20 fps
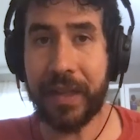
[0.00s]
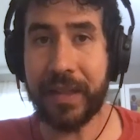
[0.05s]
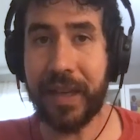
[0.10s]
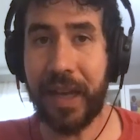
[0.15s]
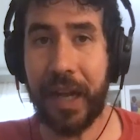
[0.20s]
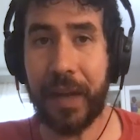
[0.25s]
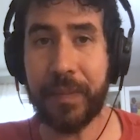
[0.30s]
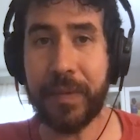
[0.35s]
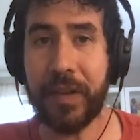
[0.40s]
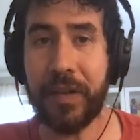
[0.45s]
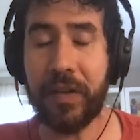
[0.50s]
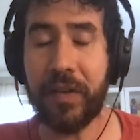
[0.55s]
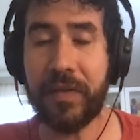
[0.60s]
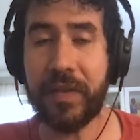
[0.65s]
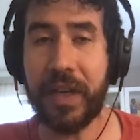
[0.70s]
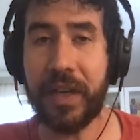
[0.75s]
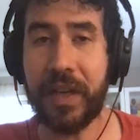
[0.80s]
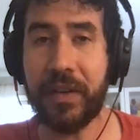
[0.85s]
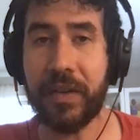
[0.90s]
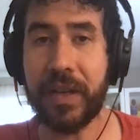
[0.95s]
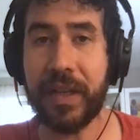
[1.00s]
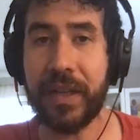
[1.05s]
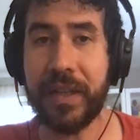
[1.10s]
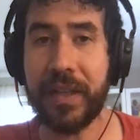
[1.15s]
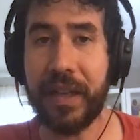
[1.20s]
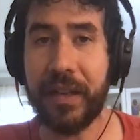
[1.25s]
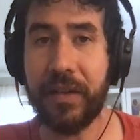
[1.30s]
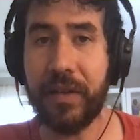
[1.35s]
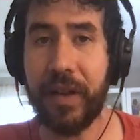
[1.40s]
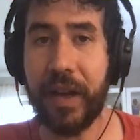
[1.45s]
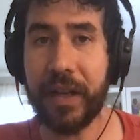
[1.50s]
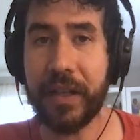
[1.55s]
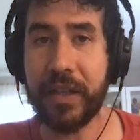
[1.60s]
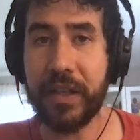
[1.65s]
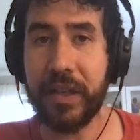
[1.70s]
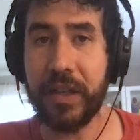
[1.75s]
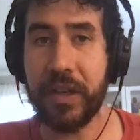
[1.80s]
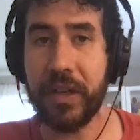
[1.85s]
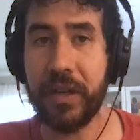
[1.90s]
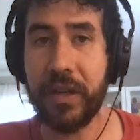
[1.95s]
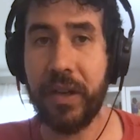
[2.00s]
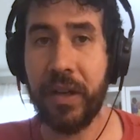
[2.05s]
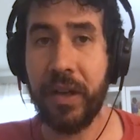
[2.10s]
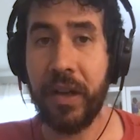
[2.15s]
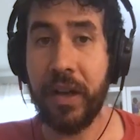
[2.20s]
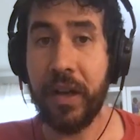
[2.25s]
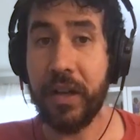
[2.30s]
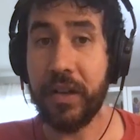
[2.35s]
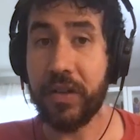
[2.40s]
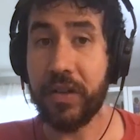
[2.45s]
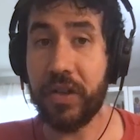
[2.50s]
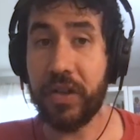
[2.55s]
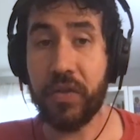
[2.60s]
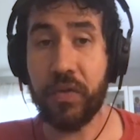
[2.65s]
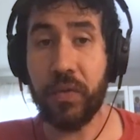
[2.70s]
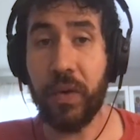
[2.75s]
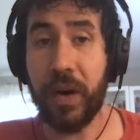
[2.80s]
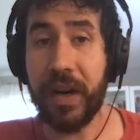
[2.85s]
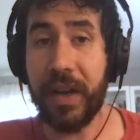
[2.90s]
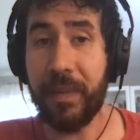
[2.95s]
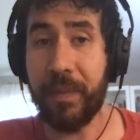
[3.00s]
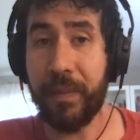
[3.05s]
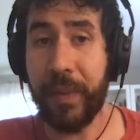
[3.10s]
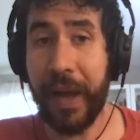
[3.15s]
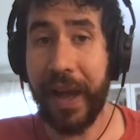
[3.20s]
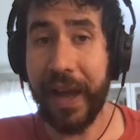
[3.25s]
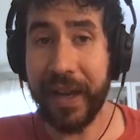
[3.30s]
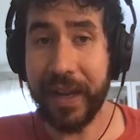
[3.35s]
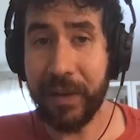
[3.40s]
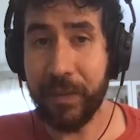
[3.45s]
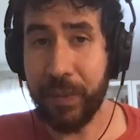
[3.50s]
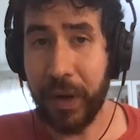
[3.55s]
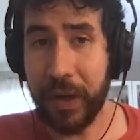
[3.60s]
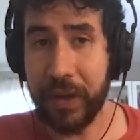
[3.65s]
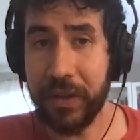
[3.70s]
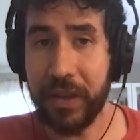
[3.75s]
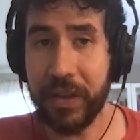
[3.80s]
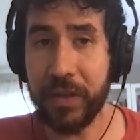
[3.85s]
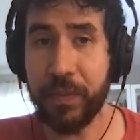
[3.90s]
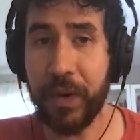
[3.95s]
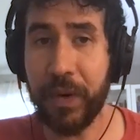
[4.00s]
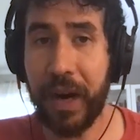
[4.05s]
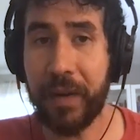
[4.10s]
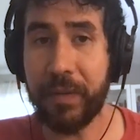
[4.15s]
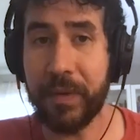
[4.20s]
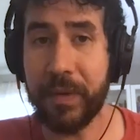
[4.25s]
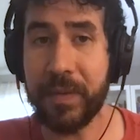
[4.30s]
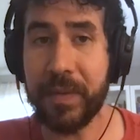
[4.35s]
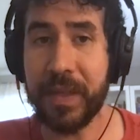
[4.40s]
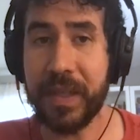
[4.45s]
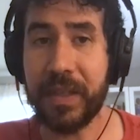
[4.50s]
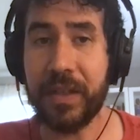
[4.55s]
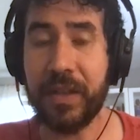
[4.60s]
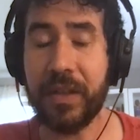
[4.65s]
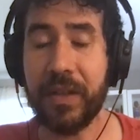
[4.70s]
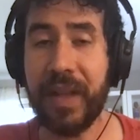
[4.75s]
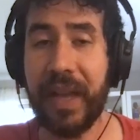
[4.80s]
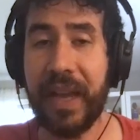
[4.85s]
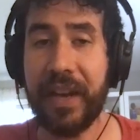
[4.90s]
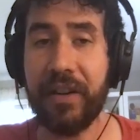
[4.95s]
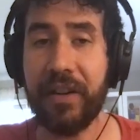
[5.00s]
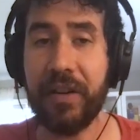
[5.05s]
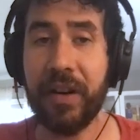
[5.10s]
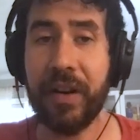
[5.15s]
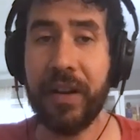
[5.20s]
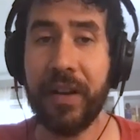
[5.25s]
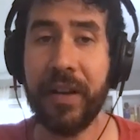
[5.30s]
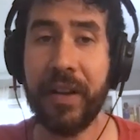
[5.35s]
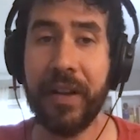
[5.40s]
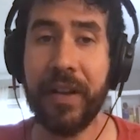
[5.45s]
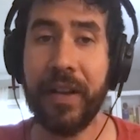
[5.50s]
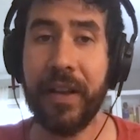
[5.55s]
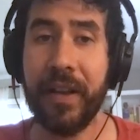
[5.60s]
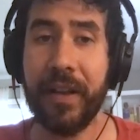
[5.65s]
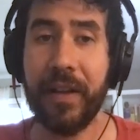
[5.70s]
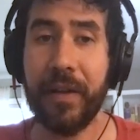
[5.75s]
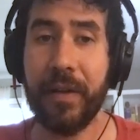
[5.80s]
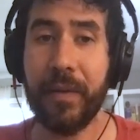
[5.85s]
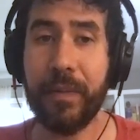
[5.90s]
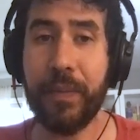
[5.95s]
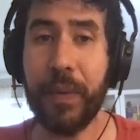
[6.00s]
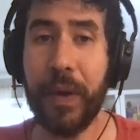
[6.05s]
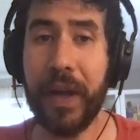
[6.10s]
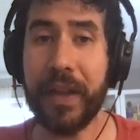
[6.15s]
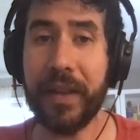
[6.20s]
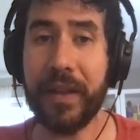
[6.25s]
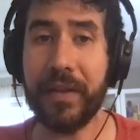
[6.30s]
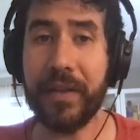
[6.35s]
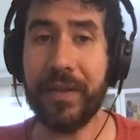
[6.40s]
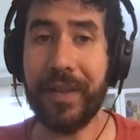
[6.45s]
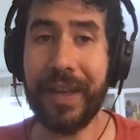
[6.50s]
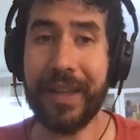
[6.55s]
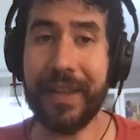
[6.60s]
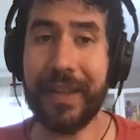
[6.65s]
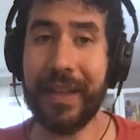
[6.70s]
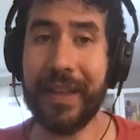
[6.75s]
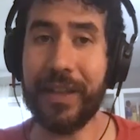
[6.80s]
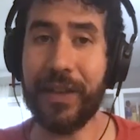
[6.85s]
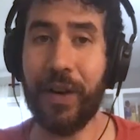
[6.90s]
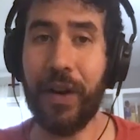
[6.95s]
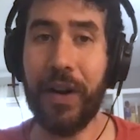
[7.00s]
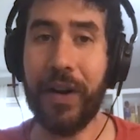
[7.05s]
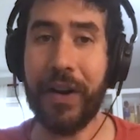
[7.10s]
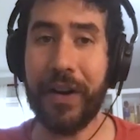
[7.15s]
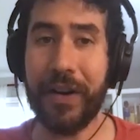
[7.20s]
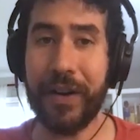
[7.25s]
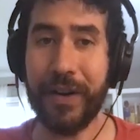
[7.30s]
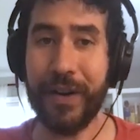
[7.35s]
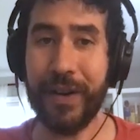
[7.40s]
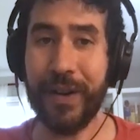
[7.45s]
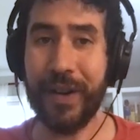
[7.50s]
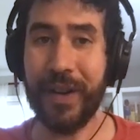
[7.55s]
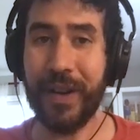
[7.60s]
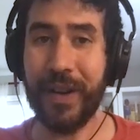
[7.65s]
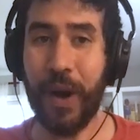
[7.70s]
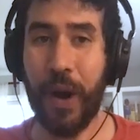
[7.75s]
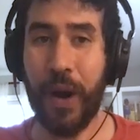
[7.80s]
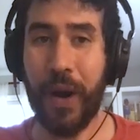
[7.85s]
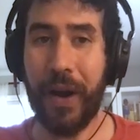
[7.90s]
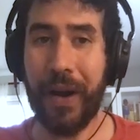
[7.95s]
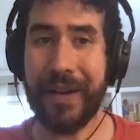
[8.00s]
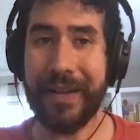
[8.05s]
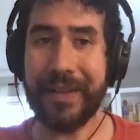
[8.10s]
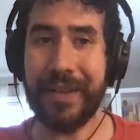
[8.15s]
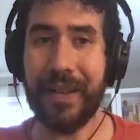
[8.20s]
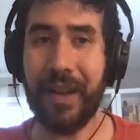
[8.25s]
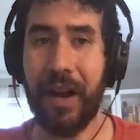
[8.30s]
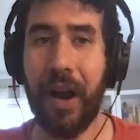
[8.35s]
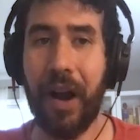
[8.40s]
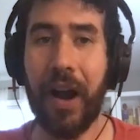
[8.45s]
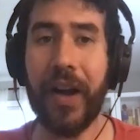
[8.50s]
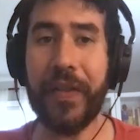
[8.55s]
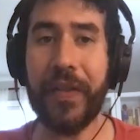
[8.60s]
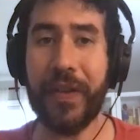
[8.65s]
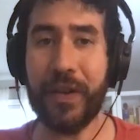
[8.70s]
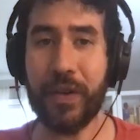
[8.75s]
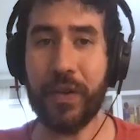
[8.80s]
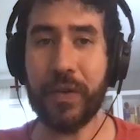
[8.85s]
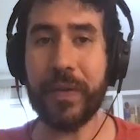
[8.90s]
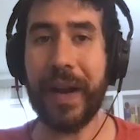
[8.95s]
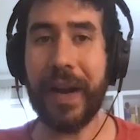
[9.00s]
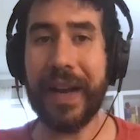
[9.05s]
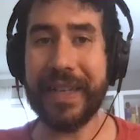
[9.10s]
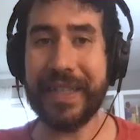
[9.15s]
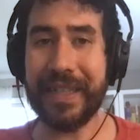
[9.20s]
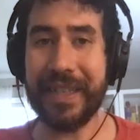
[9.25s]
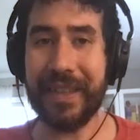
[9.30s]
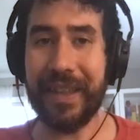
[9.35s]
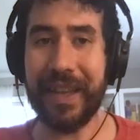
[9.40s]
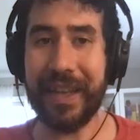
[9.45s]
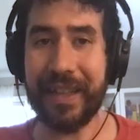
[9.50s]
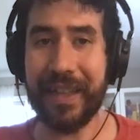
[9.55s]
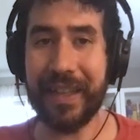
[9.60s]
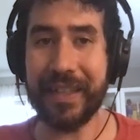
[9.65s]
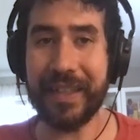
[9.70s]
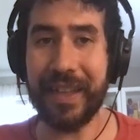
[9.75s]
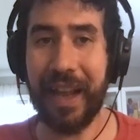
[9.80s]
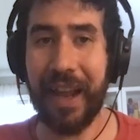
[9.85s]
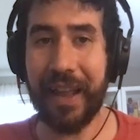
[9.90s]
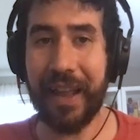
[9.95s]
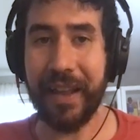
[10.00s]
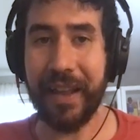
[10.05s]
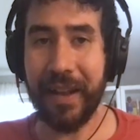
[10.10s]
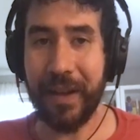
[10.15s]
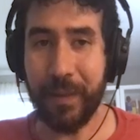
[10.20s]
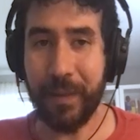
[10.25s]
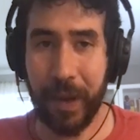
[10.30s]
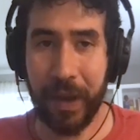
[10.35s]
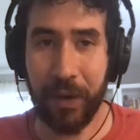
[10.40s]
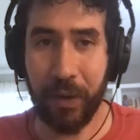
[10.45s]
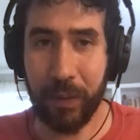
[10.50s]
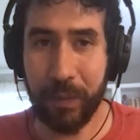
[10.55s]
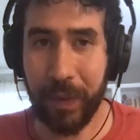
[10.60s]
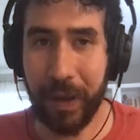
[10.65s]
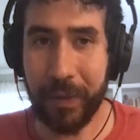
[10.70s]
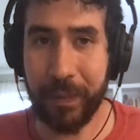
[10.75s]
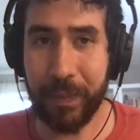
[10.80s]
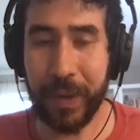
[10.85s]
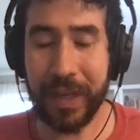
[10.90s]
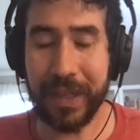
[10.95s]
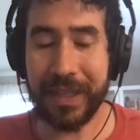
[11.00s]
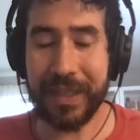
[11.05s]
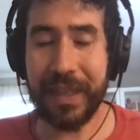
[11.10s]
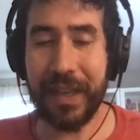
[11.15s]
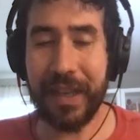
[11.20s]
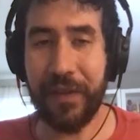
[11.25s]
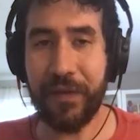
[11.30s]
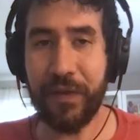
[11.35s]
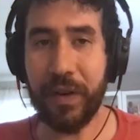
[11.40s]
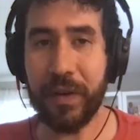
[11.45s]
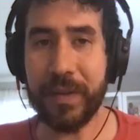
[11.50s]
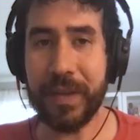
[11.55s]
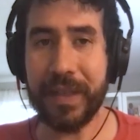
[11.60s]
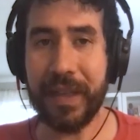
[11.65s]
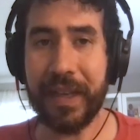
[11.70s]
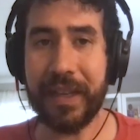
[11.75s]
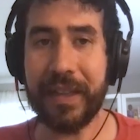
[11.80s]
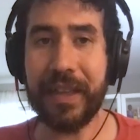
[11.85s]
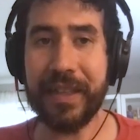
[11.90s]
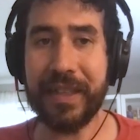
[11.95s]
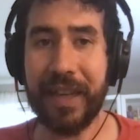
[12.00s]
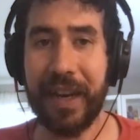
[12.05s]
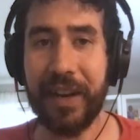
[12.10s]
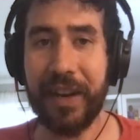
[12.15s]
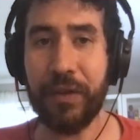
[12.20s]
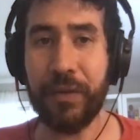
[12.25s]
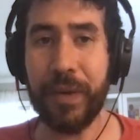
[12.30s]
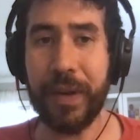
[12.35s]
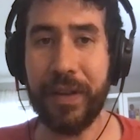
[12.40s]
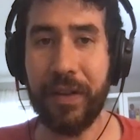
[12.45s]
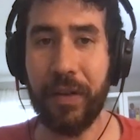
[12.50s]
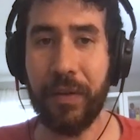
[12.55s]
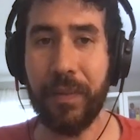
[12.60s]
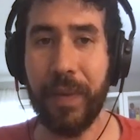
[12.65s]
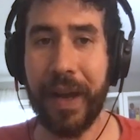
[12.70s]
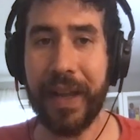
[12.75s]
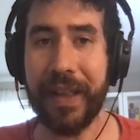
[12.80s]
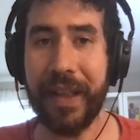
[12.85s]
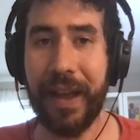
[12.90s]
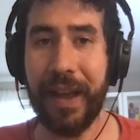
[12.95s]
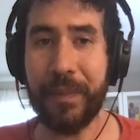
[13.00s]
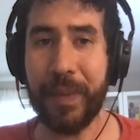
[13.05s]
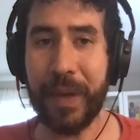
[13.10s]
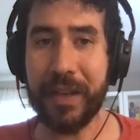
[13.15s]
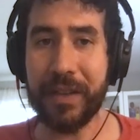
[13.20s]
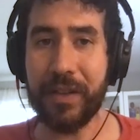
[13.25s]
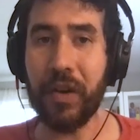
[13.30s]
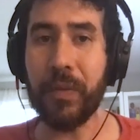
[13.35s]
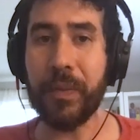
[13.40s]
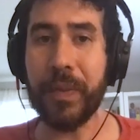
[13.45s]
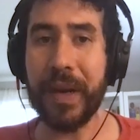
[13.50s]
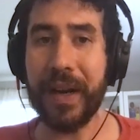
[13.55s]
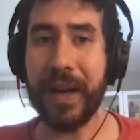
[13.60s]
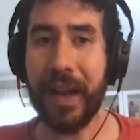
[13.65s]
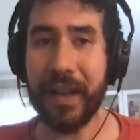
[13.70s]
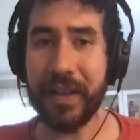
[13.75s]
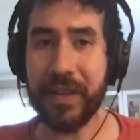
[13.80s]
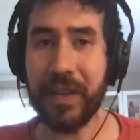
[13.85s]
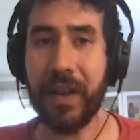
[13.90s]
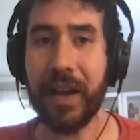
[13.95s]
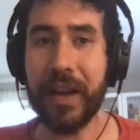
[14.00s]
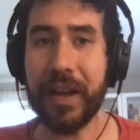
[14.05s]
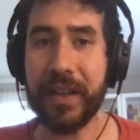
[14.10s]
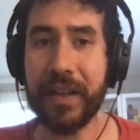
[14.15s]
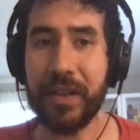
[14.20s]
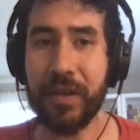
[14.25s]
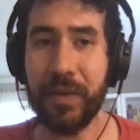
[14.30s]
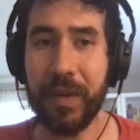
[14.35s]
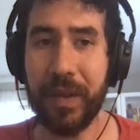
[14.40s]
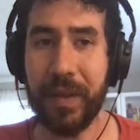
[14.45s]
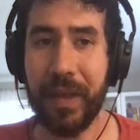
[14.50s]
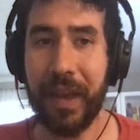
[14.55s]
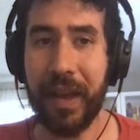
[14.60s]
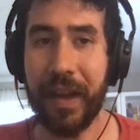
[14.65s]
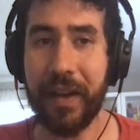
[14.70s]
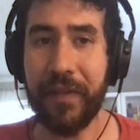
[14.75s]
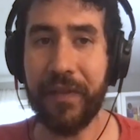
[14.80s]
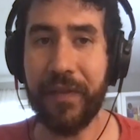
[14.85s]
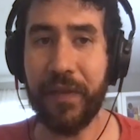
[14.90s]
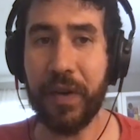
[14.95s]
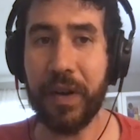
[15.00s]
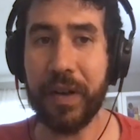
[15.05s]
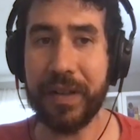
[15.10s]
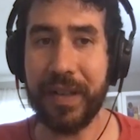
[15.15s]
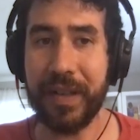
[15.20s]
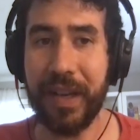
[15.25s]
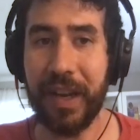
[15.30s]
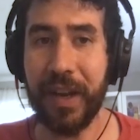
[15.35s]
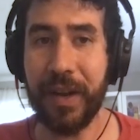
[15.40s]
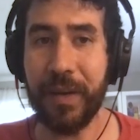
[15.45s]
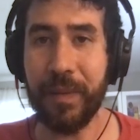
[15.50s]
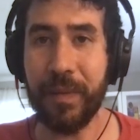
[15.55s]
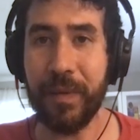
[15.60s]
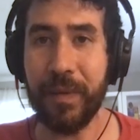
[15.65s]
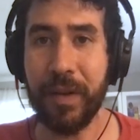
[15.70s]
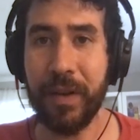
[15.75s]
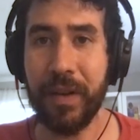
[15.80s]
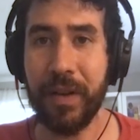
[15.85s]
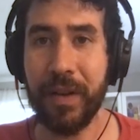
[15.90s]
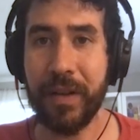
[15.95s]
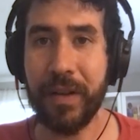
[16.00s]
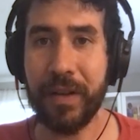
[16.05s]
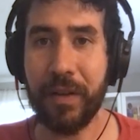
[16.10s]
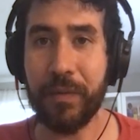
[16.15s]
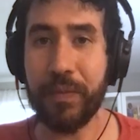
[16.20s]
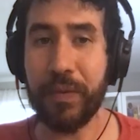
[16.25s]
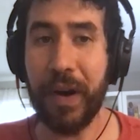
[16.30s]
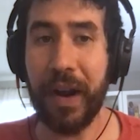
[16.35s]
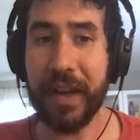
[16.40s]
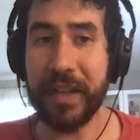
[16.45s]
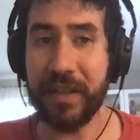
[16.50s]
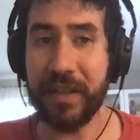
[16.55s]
top tier of title contender next year, just run it back and punt these problems until later. But, like, these are on the horizon. Like, this, my piece today at Forbes is, like, this title window might not be as open as long as you would think for a team comprised